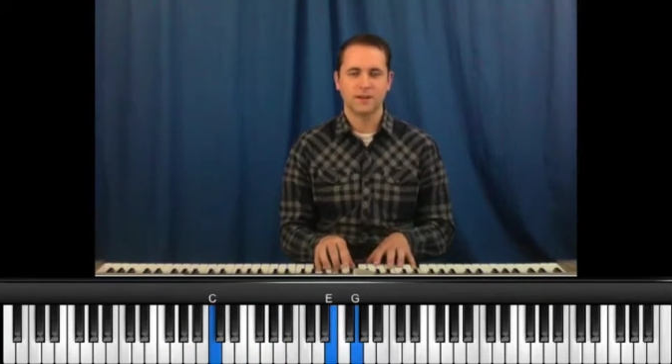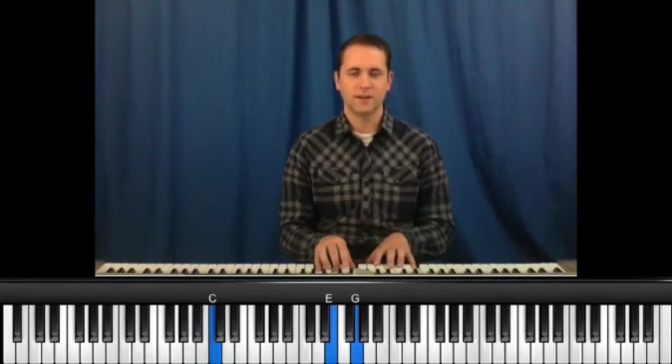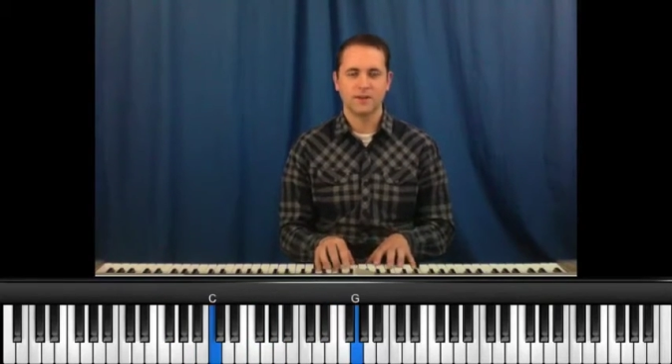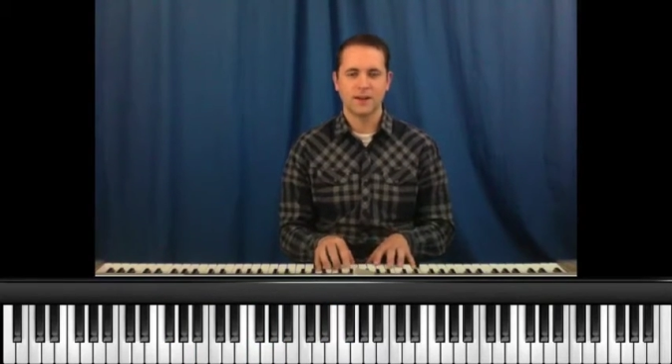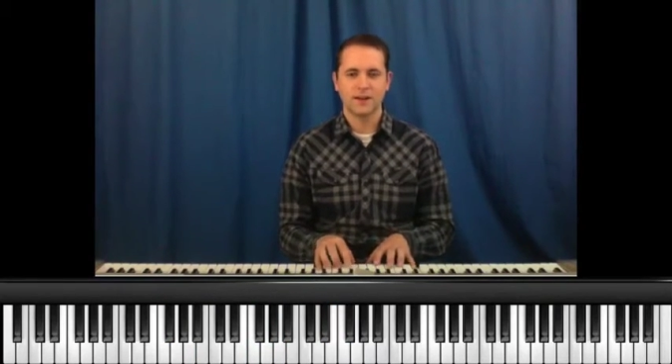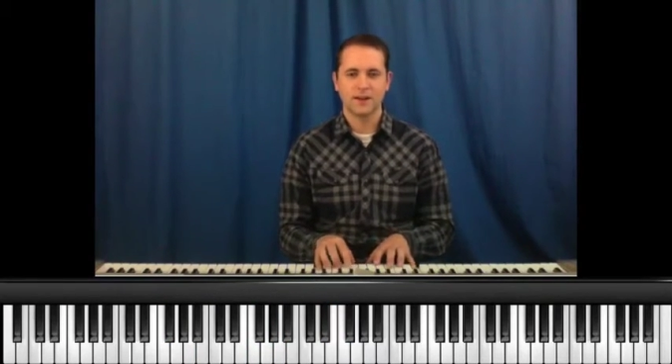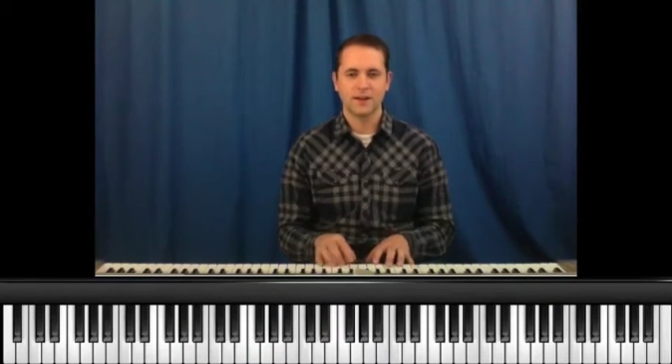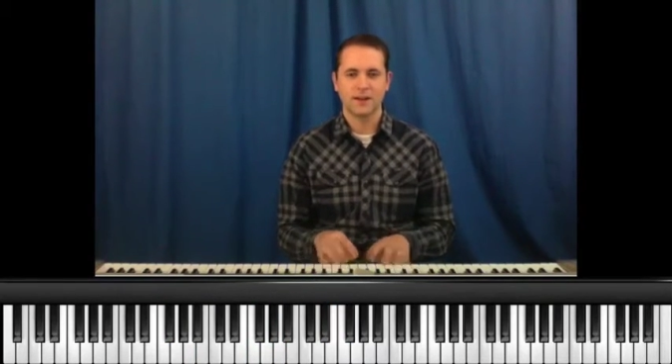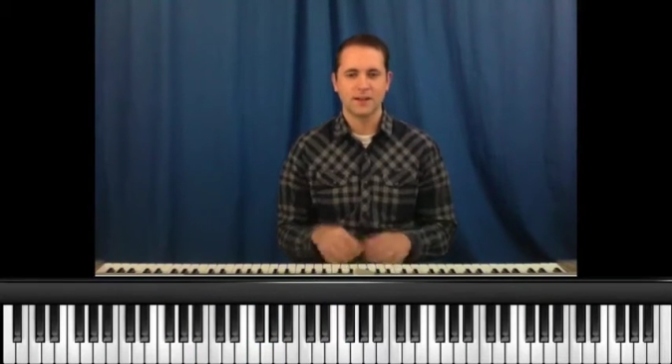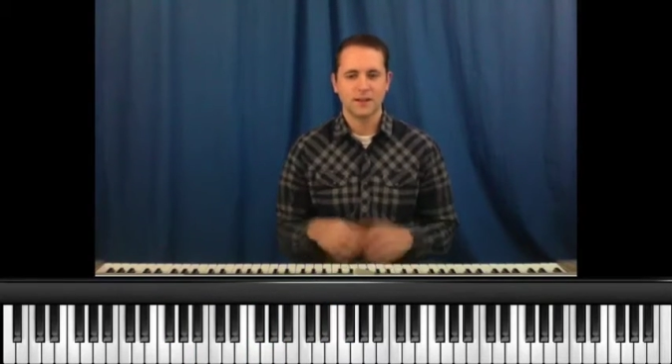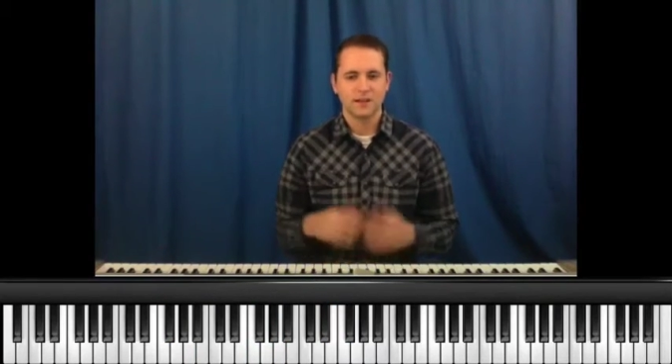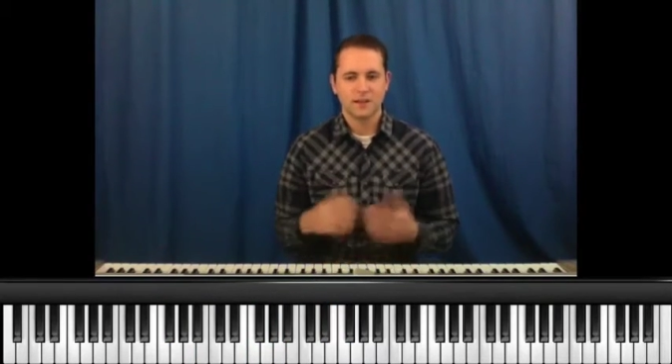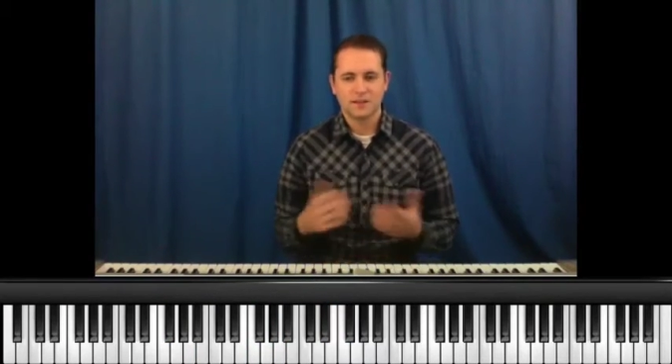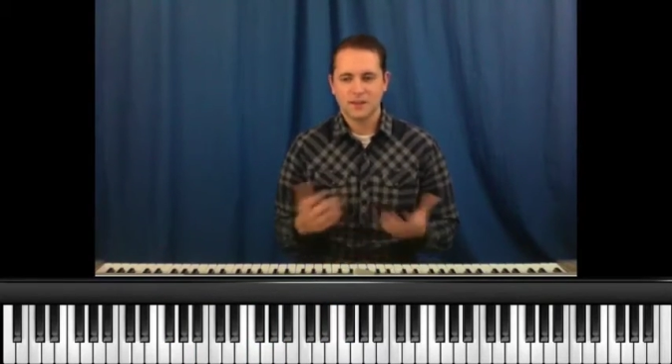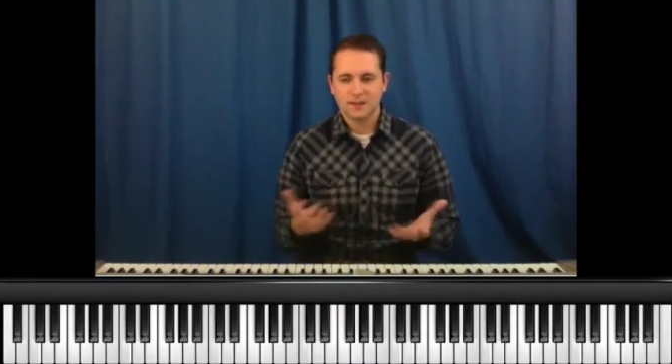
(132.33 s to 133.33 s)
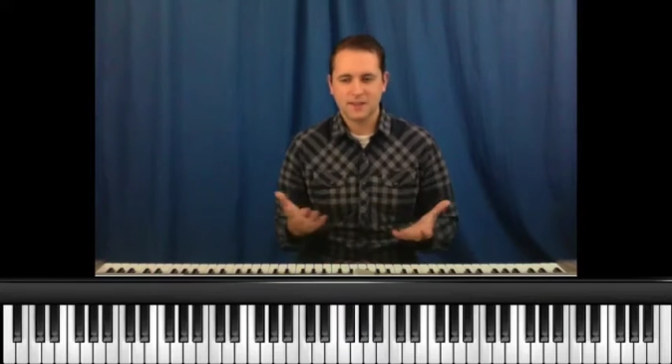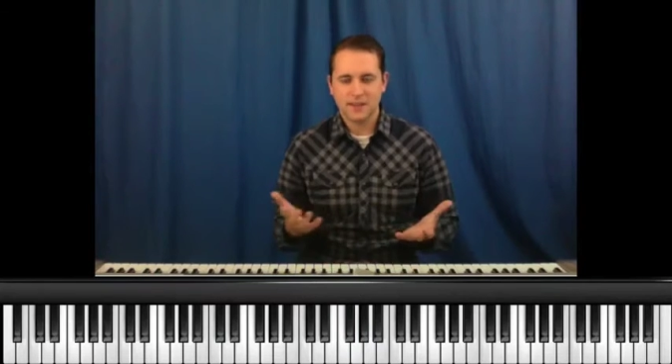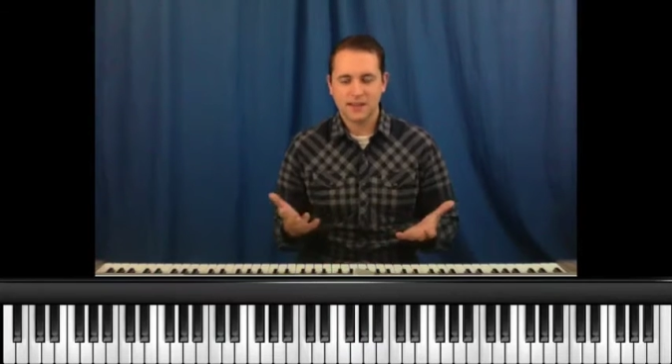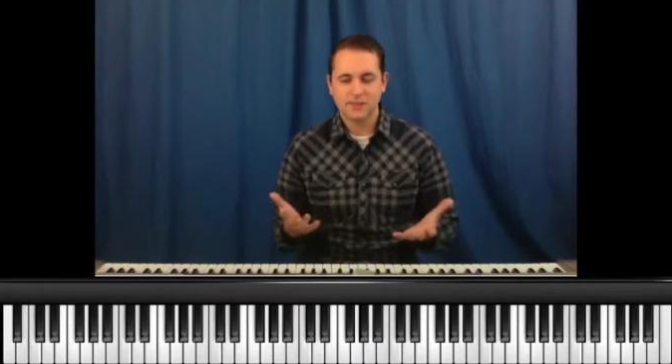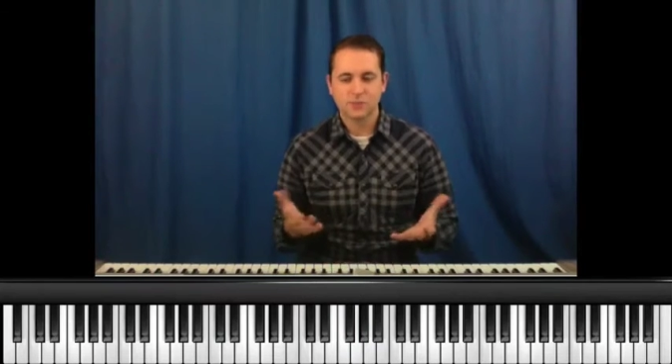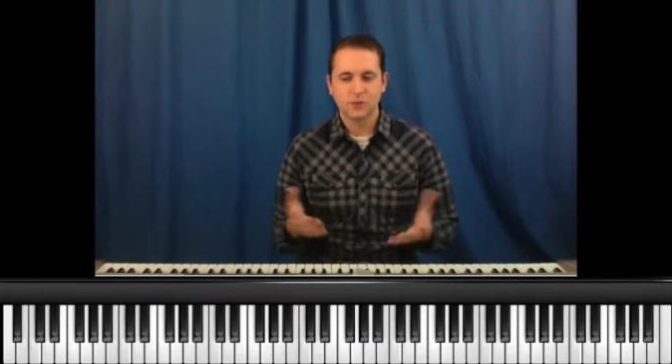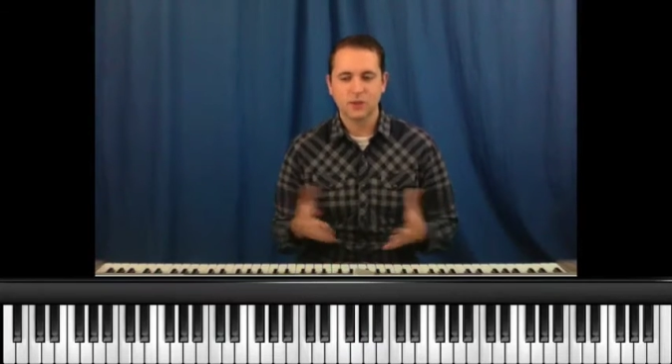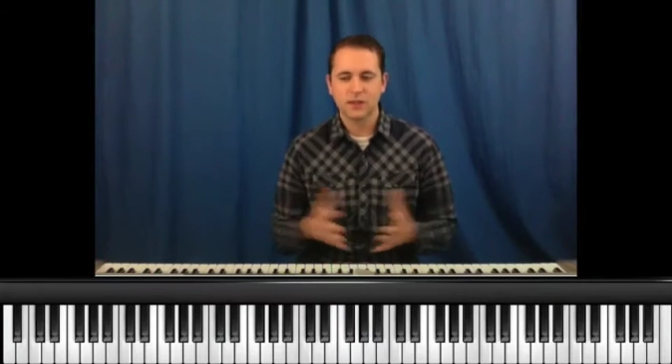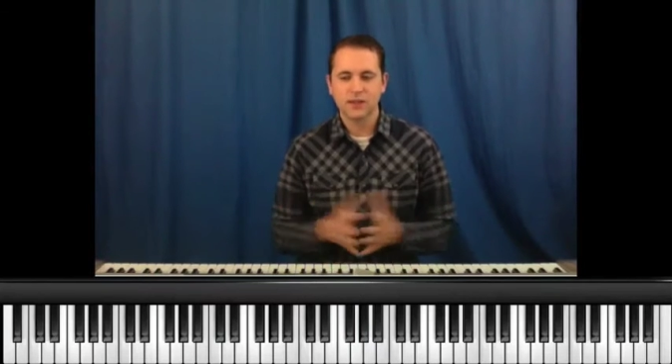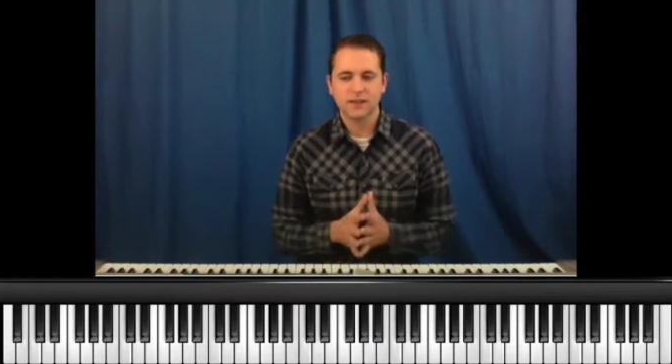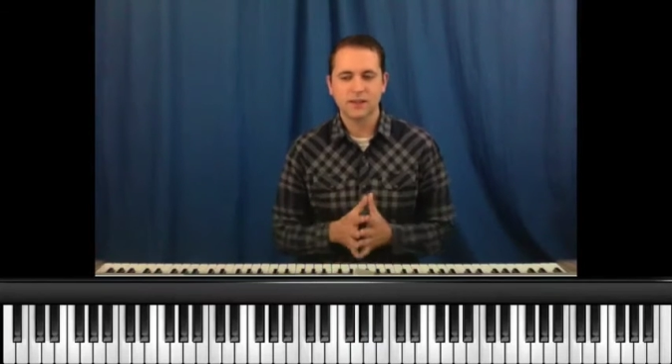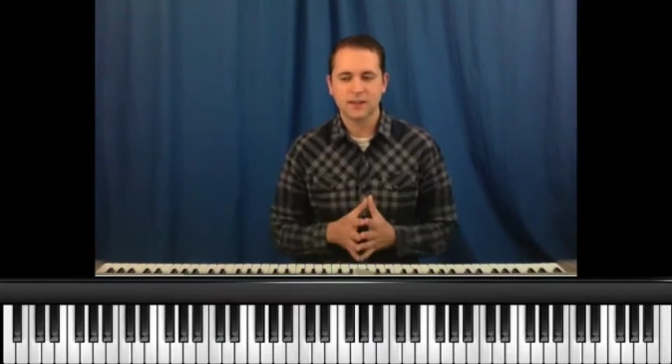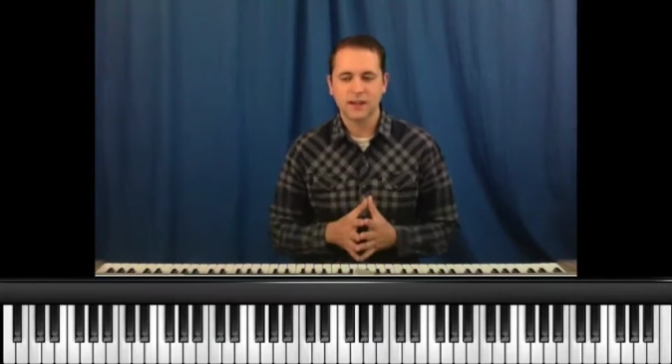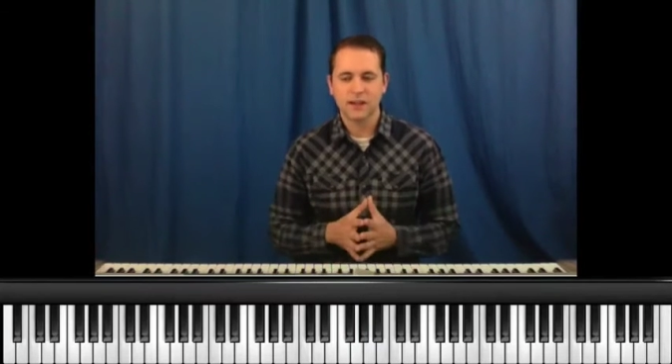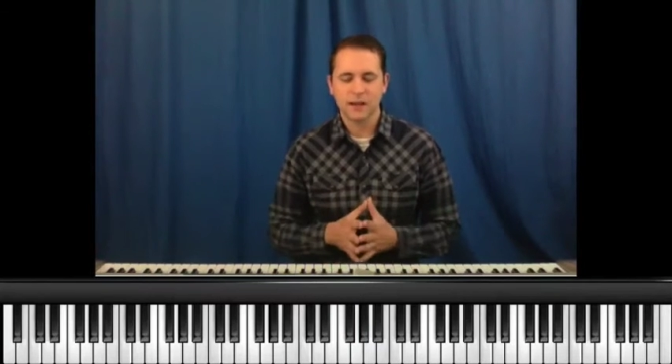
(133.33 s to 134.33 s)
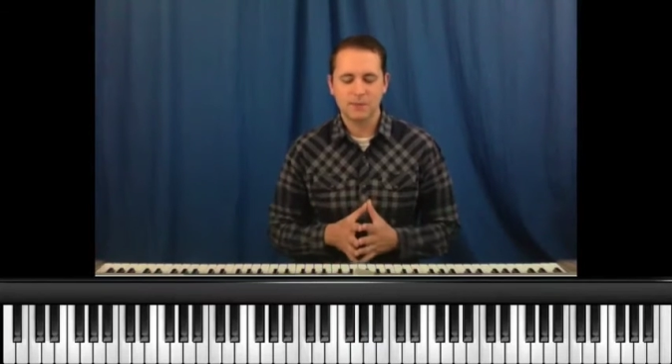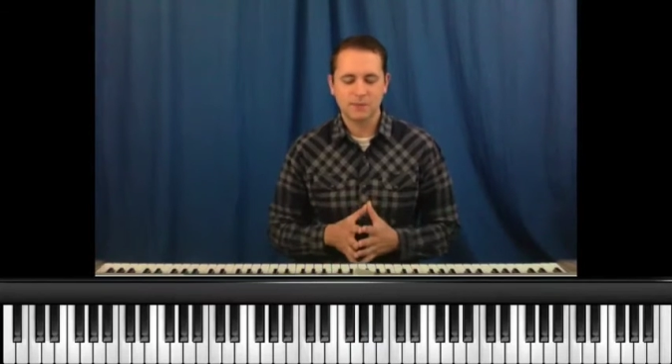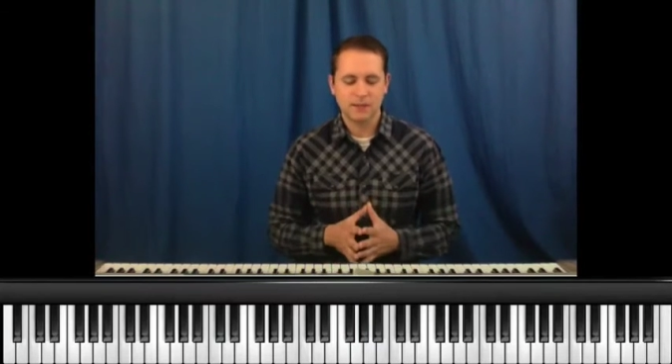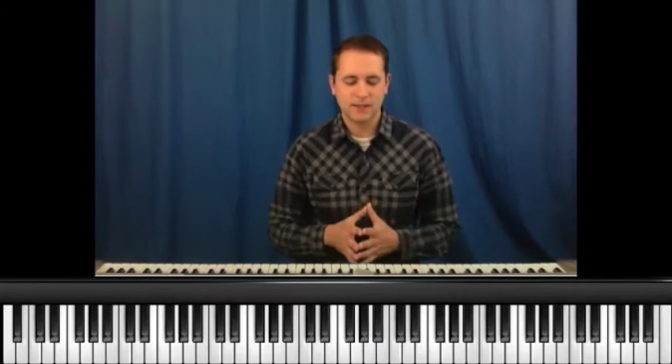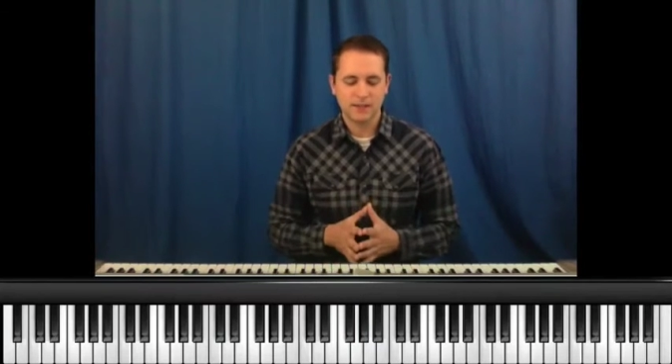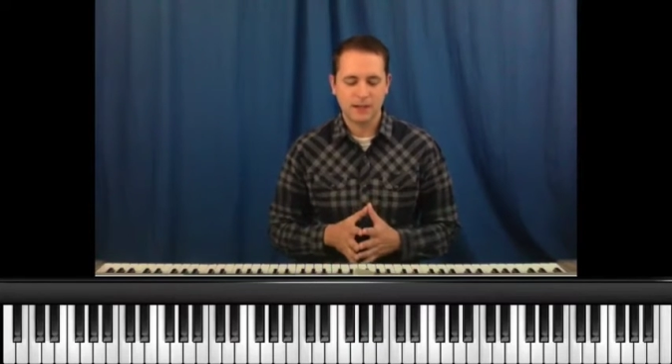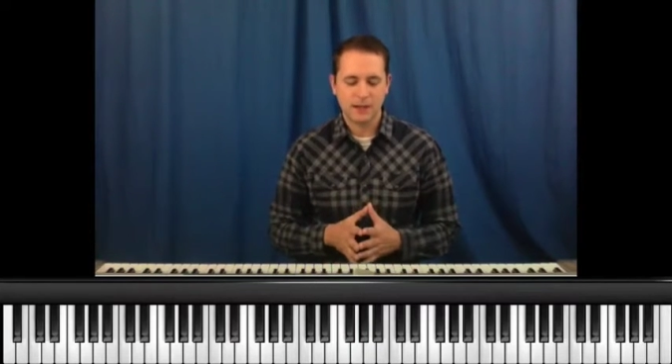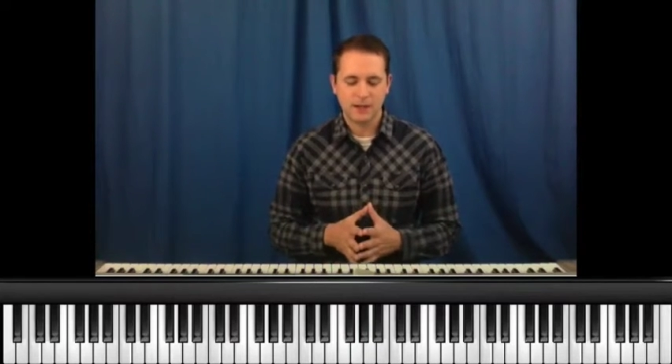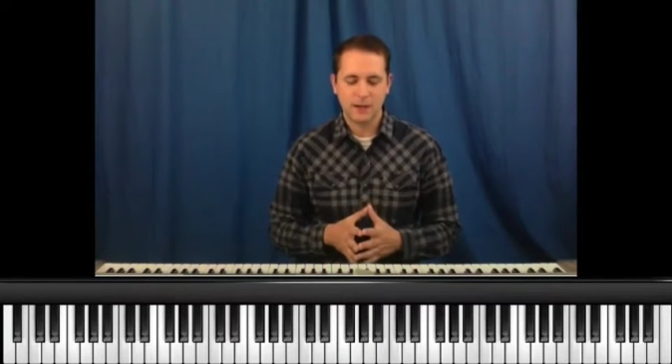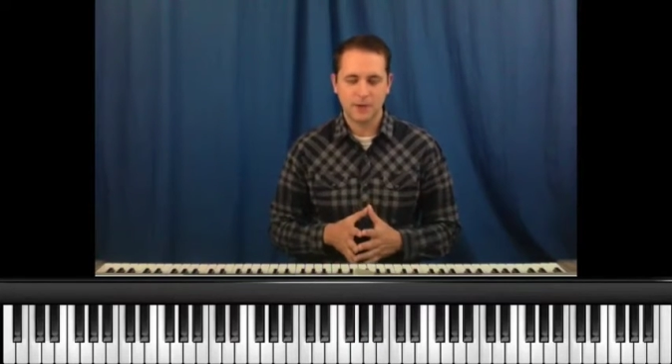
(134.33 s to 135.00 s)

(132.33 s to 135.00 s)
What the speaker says: Alright, that's really it. I mean,